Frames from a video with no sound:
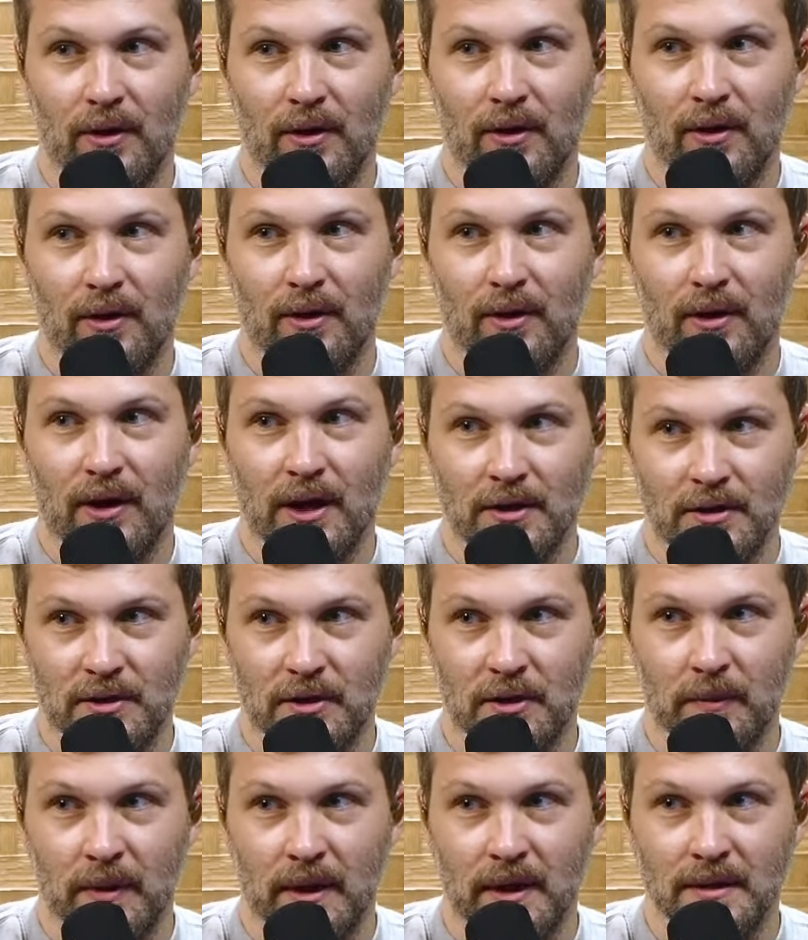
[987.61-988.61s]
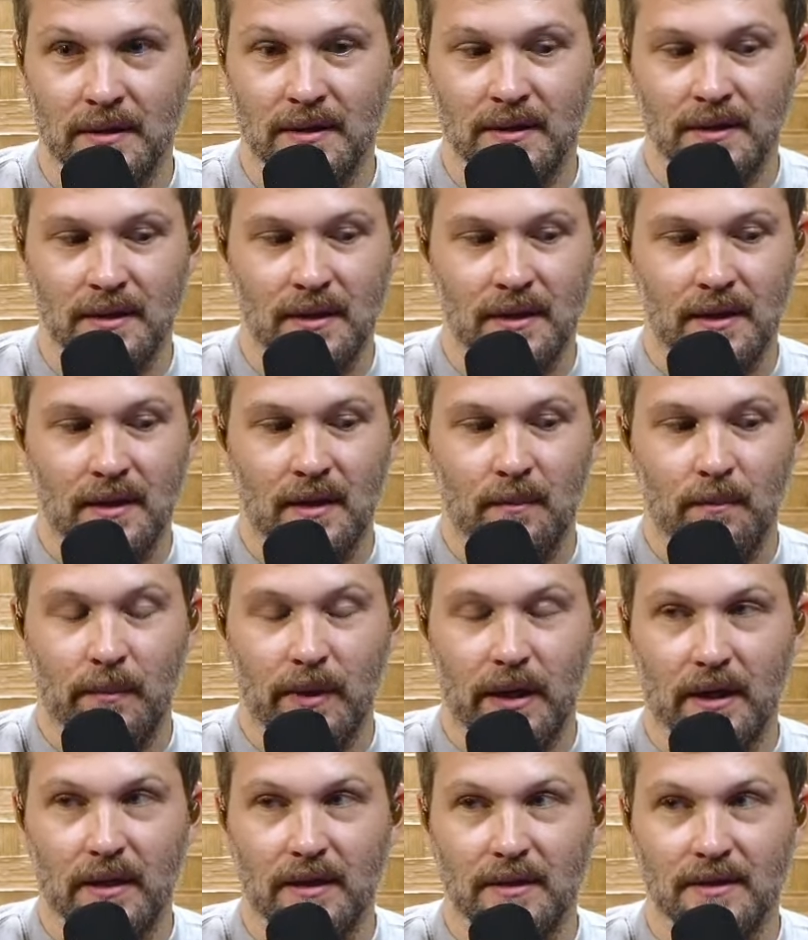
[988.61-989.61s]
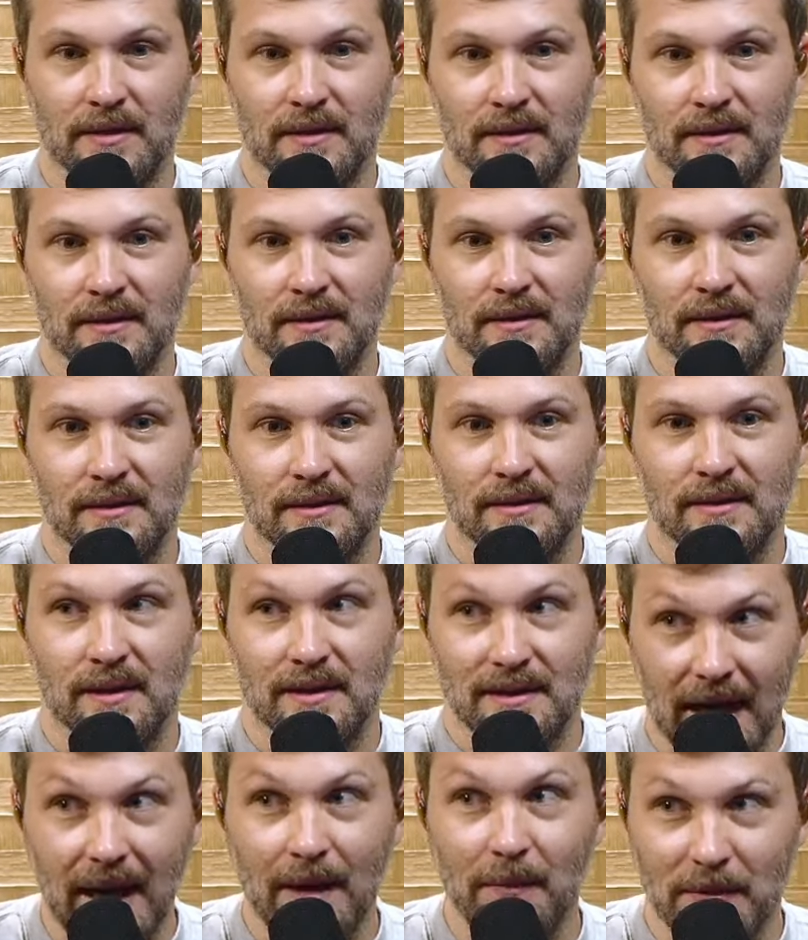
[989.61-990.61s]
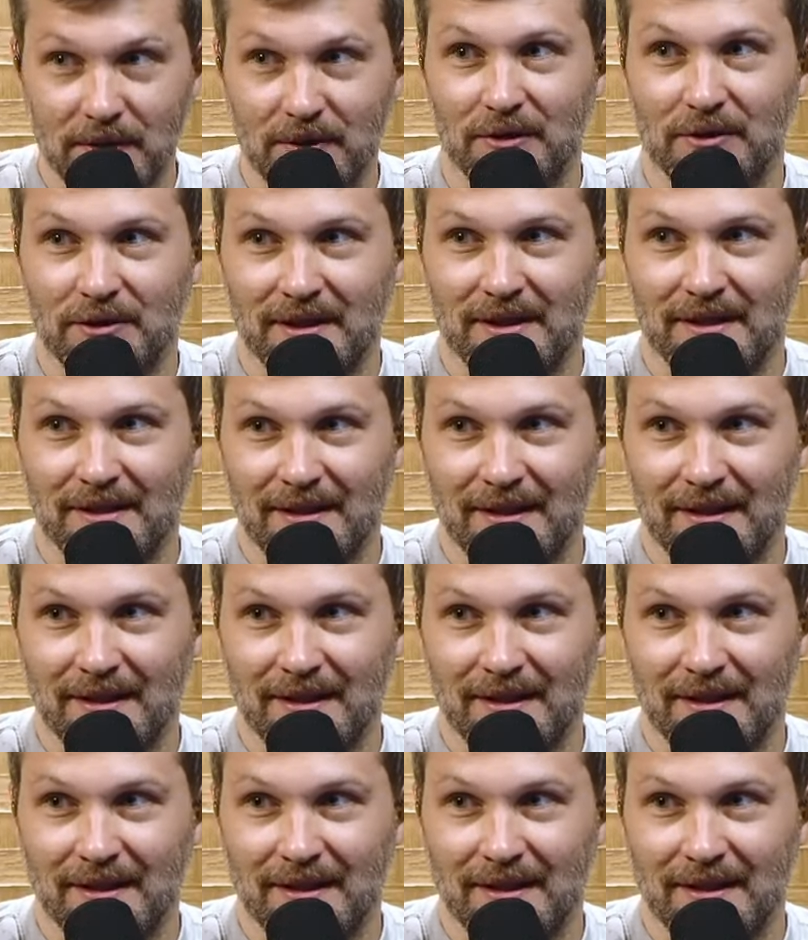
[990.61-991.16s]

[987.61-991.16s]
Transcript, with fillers: Yes. In 2 months because the time is urgent.